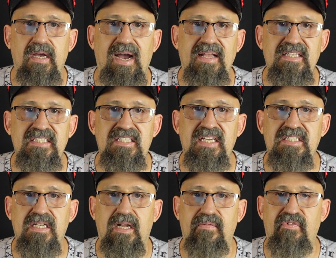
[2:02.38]
at the
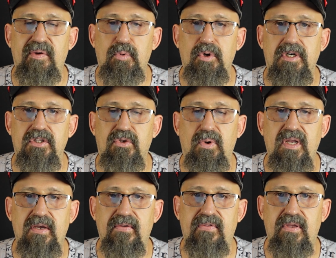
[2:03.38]
station on February the
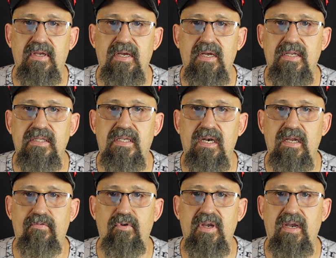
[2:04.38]
20th,
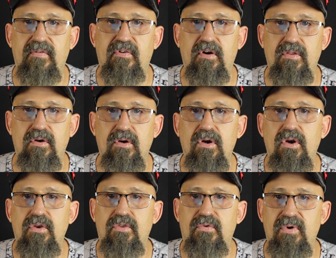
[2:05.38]
delivering a further
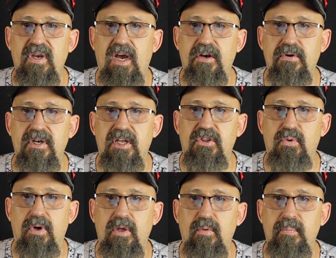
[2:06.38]

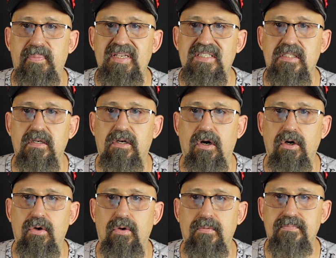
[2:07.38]
321 pieces of
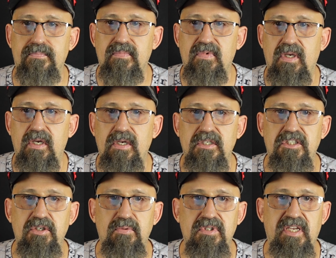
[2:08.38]
cargo.
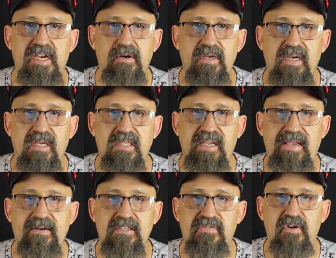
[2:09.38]
She was carrying
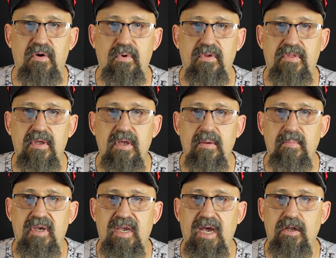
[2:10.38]
containers filled with
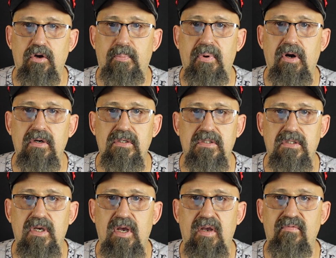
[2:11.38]
mechanical parts,
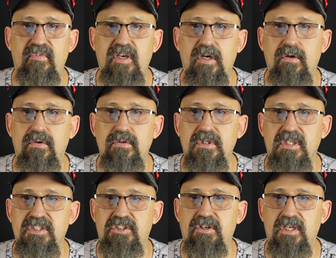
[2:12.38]
vehicles,
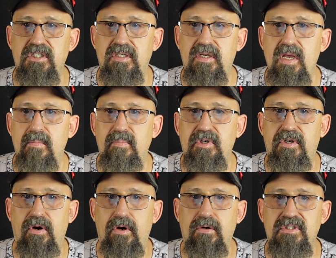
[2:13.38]
construction
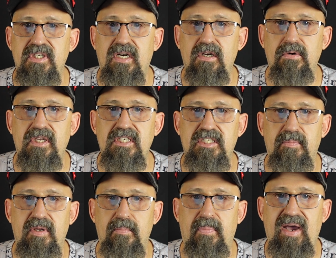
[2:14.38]
materials including
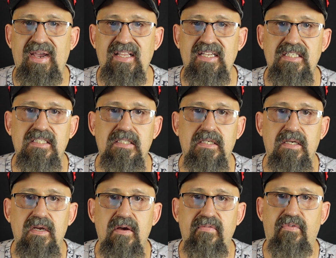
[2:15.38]
cement pilings
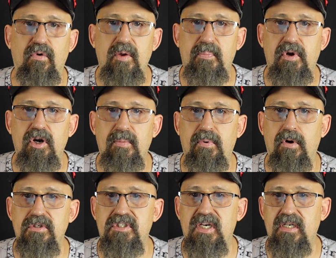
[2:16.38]
for a pier
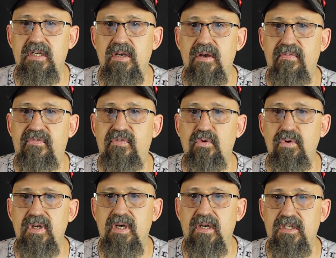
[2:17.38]
project,
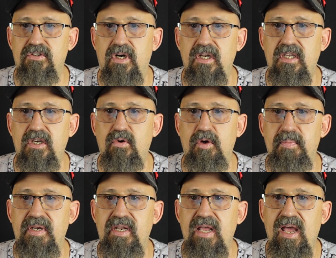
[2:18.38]
food, electronic
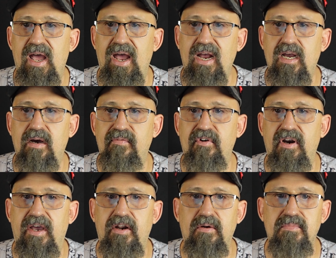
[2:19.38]
equipment, and comfort
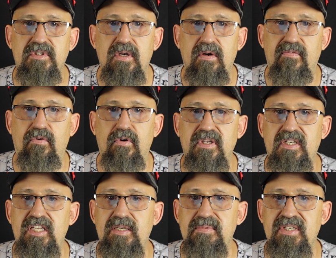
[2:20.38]
items for the
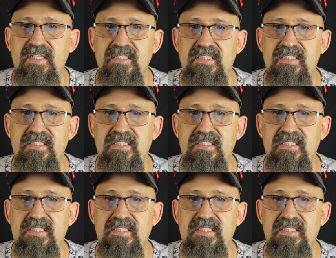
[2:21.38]
teams at the